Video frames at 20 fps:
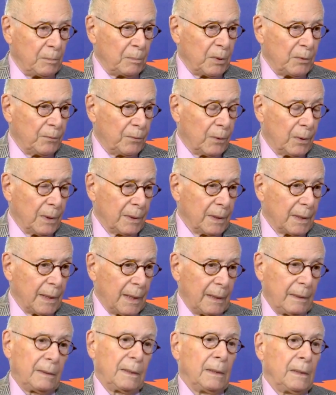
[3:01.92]
even before
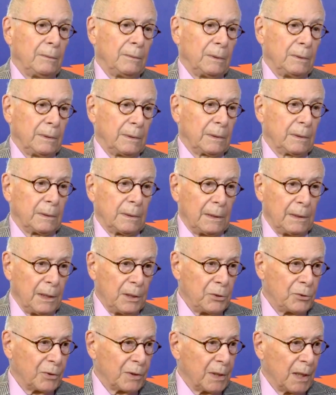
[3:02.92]
that, it was an
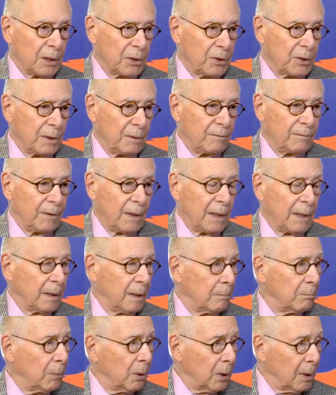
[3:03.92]
introduction
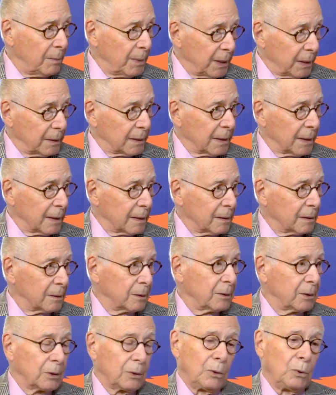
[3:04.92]
by
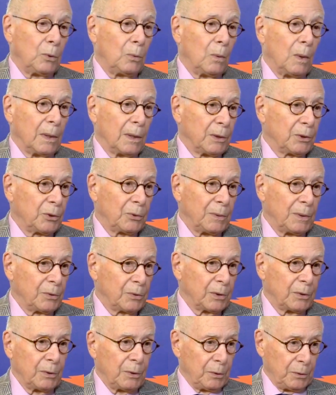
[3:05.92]
Bloomingdale's who wanted to
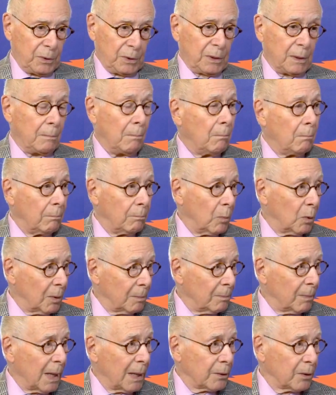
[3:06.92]
introduce some
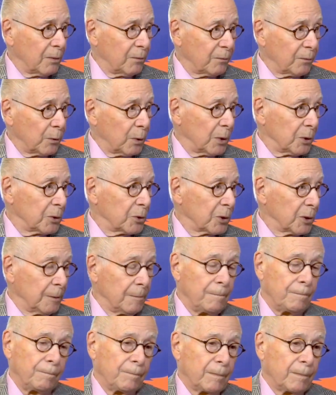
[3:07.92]
more modern furniture.